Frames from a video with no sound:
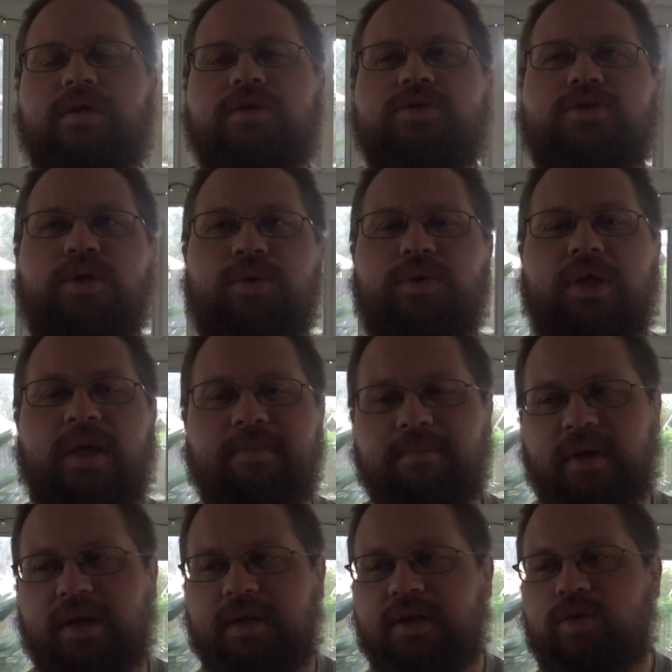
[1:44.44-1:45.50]
So keep in
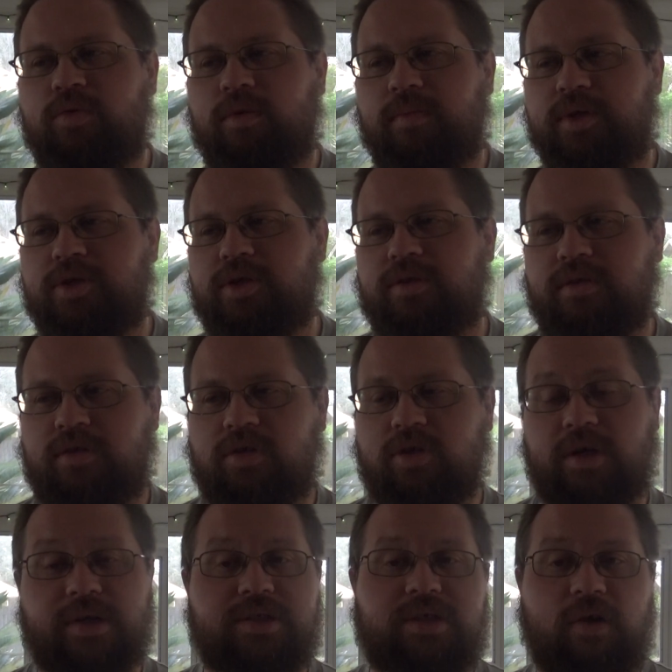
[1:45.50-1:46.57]
mind, you want to make sure that the
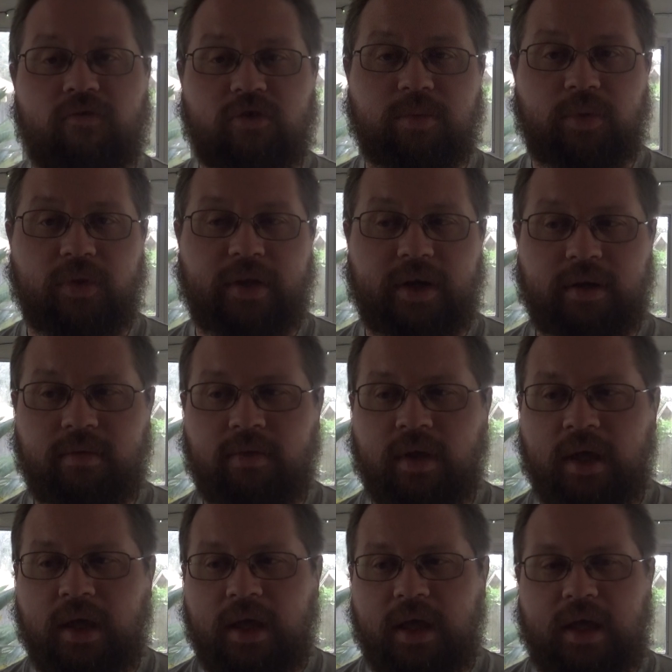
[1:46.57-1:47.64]
dog is comfortable there
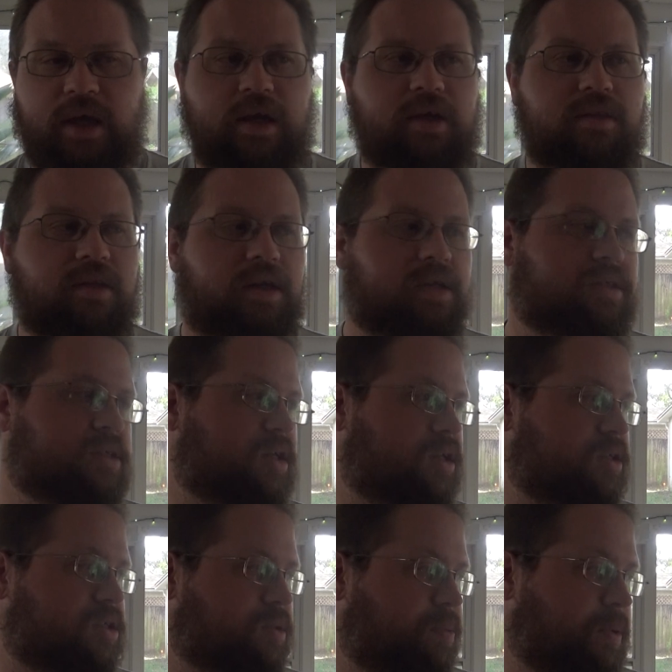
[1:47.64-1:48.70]
and that it's in
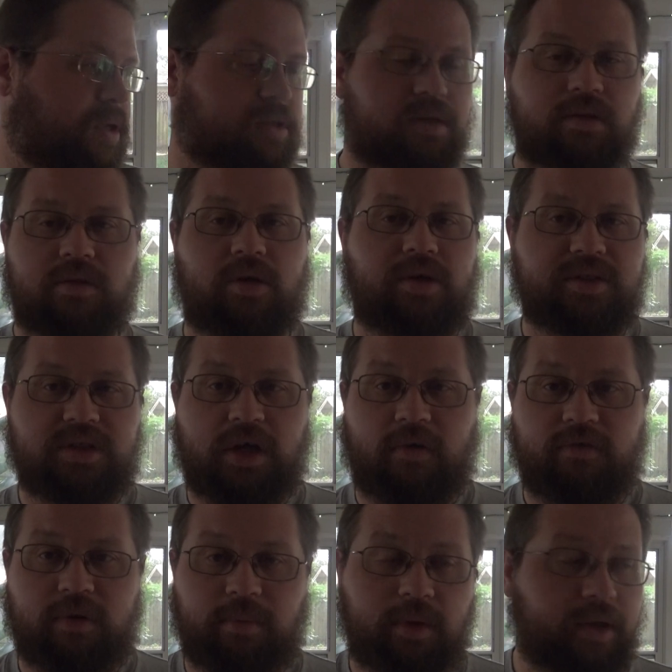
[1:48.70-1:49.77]
a space that the dog's
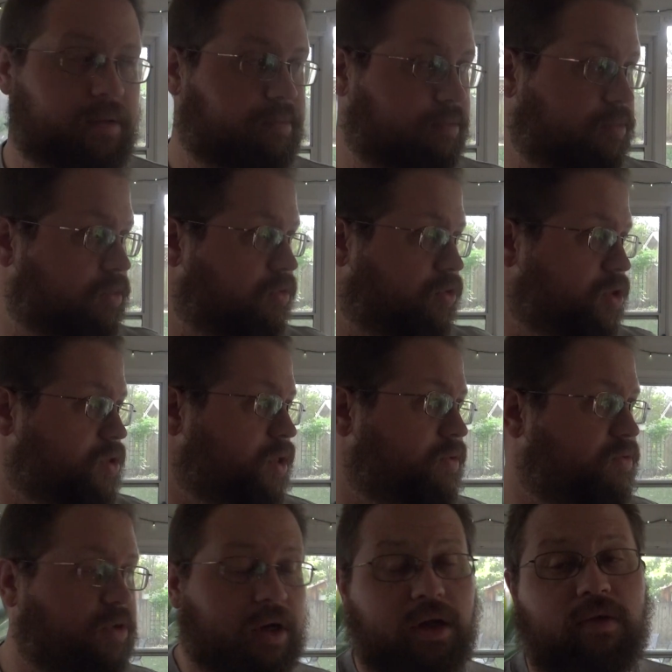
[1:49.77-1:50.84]
comfortable in.
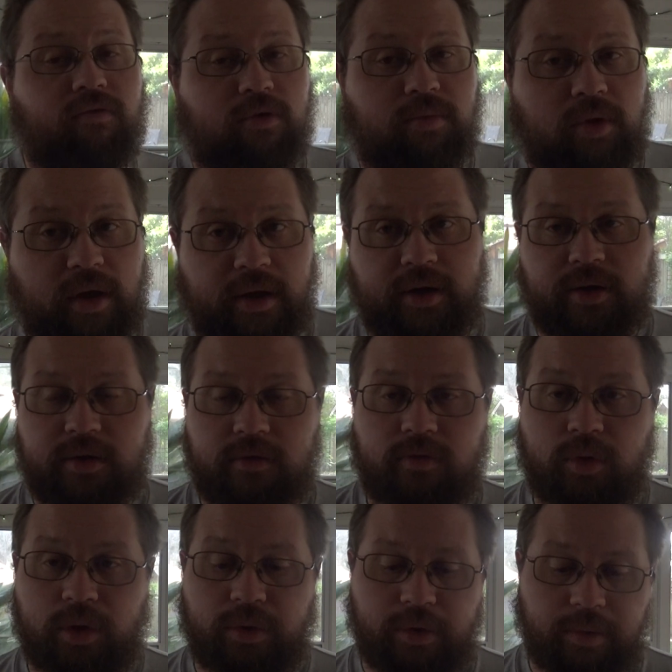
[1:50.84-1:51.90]
Christoph's very comfortable out here in the
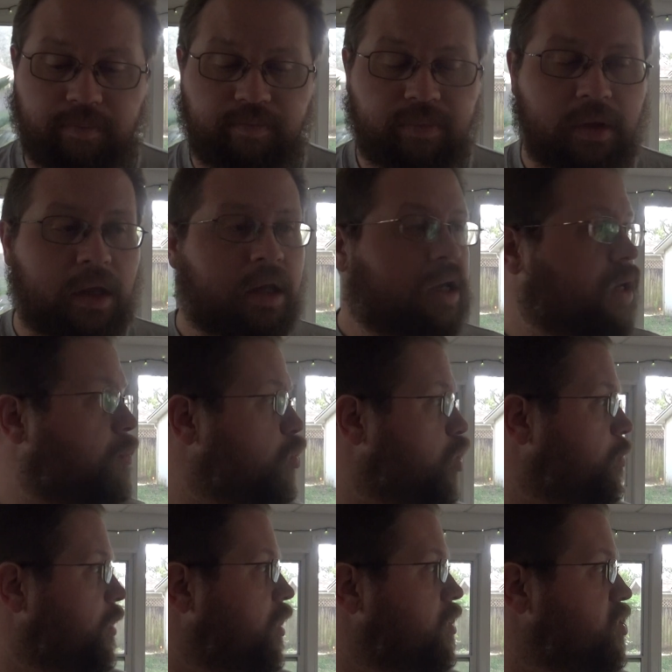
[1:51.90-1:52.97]
Florida room. I'm going to
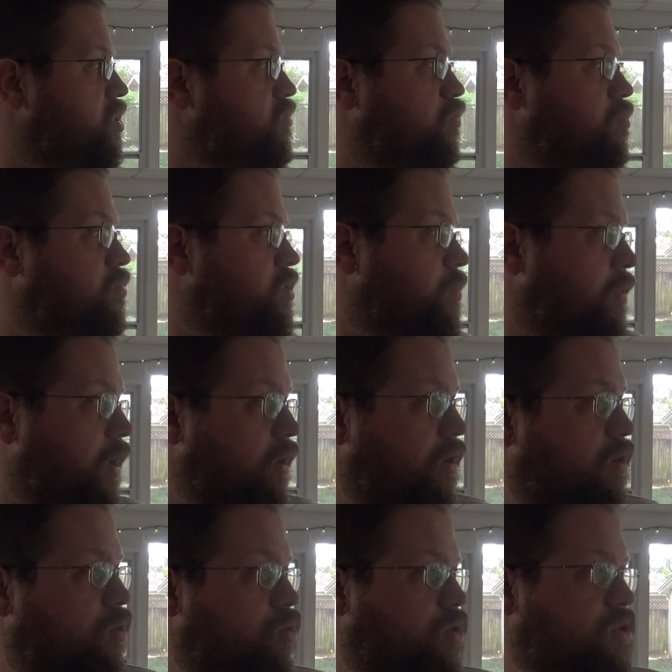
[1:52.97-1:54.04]
apologize for some
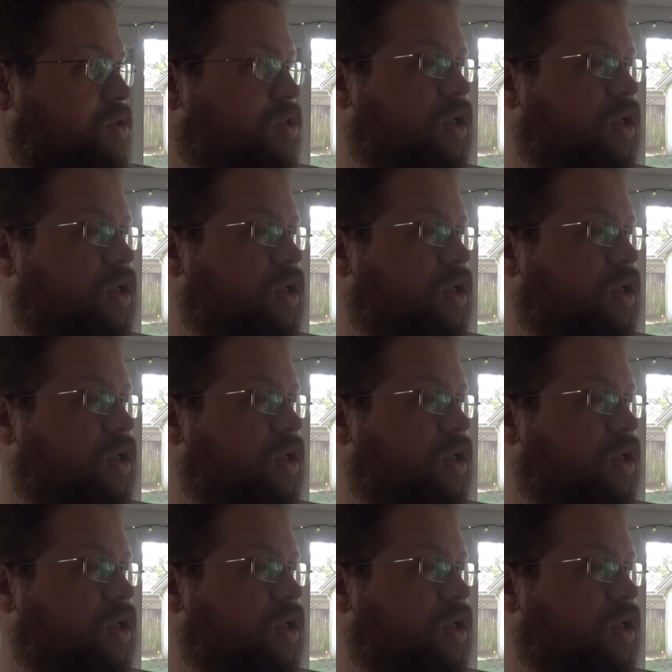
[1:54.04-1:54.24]
background noise.